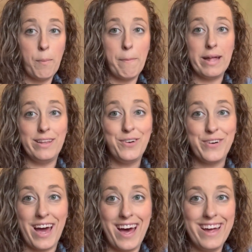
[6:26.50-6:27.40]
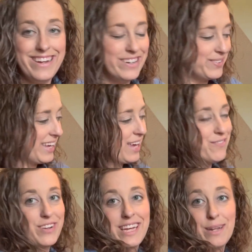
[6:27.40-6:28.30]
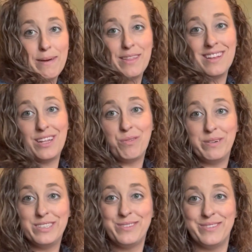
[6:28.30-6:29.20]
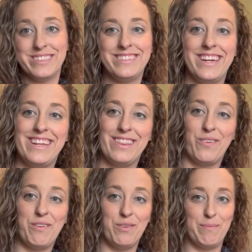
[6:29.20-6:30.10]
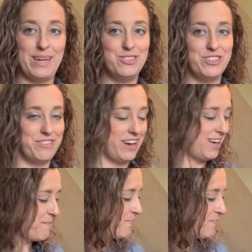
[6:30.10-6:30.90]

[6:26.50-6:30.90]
my little guy, we can't forget about the little ones when we're studying the Reformation, right?